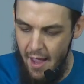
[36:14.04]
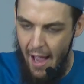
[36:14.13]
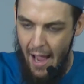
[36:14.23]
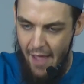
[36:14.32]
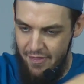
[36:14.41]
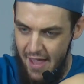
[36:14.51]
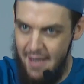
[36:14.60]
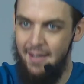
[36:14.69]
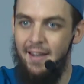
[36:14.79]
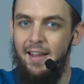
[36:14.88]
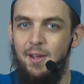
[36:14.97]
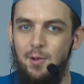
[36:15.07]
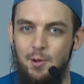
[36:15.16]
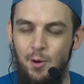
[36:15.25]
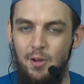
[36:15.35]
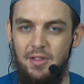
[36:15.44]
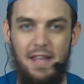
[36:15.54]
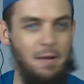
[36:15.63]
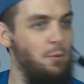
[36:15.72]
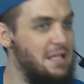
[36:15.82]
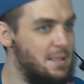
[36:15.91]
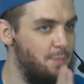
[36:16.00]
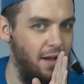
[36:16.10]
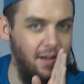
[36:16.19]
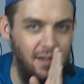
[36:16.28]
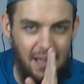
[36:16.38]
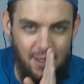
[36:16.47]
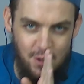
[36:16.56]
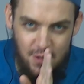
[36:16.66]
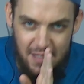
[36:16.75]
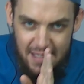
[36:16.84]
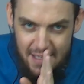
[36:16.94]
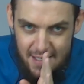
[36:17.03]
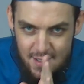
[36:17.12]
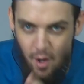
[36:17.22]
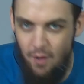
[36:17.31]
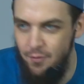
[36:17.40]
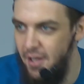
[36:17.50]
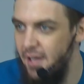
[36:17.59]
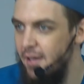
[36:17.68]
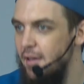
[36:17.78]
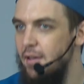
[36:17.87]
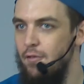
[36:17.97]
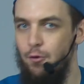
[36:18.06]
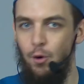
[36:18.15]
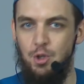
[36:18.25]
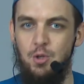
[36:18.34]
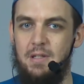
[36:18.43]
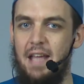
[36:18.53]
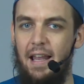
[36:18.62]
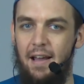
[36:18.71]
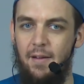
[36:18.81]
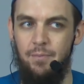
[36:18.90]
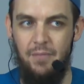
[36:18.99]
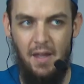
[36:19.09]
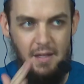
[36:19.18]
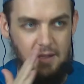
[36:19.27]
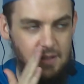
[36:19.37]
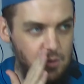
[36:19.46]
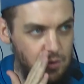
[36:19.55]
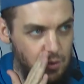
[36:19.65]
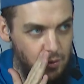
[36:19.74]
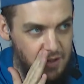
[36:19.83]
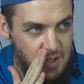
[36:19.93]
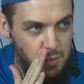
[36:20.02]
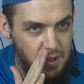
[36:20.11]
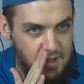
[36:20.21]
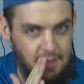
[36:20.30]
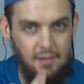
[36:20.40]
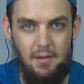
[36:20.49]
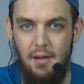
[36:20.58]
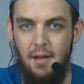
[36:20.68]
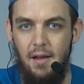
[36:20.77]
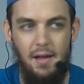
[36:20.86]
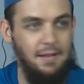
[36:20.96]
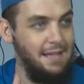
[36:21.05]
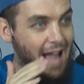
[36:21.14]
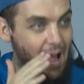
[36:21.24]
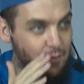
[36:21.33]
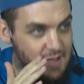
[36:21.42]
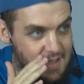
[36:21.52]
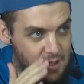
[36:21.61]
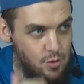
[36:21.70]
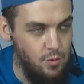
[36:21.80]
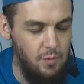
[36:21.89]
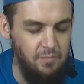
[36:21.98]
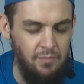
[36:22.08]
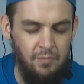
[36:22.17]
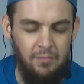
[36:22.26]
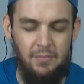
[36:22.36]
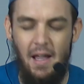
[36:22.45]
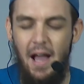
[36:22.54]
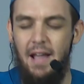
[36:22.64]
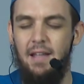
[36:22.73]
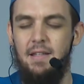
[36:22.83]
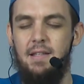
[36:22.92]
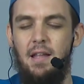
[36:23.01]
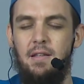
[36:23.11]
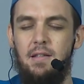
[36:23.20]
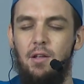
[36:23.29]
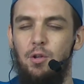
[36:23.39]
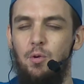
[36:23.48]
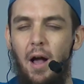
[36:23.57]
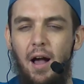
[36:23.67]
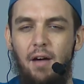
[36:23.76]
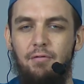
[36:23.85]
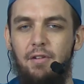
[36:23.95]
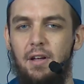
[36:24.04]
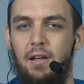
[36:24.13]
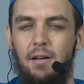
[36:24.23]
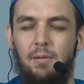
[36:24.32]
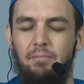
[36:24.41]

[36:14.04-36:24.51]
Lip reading: And then, they whisper into the ears of the fortune teller, this person, they have this issue. I can sense that you are